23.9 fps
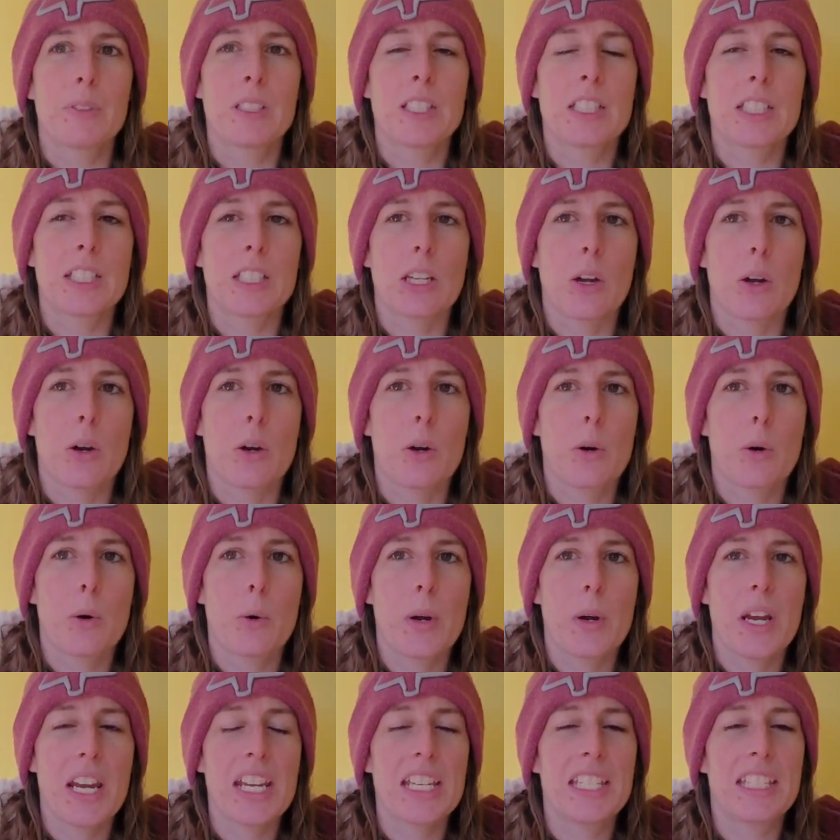
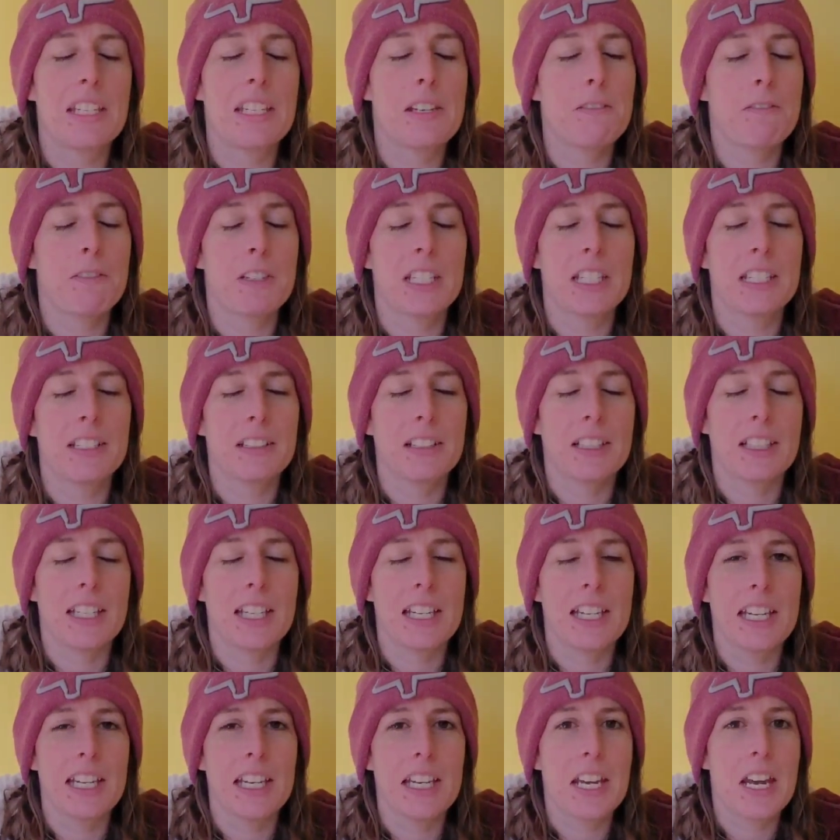So it
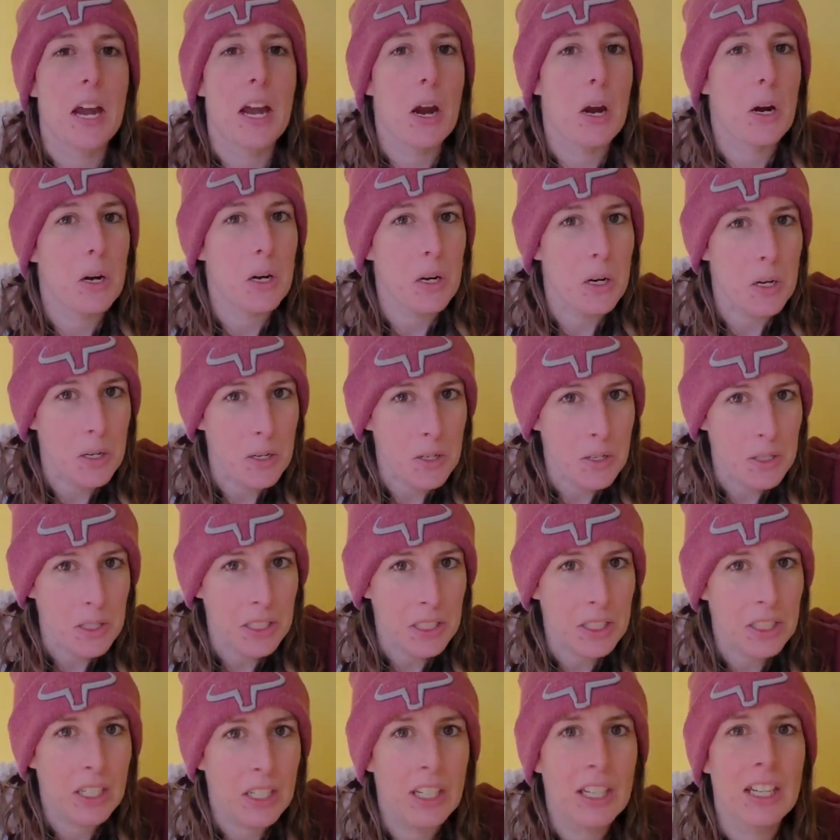definitely
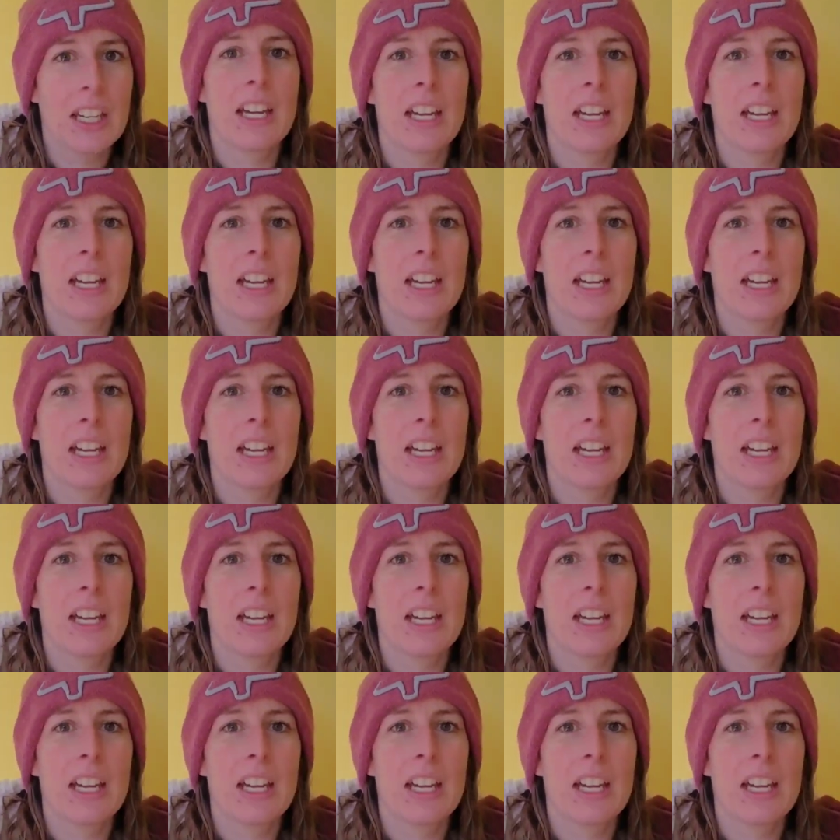hurt.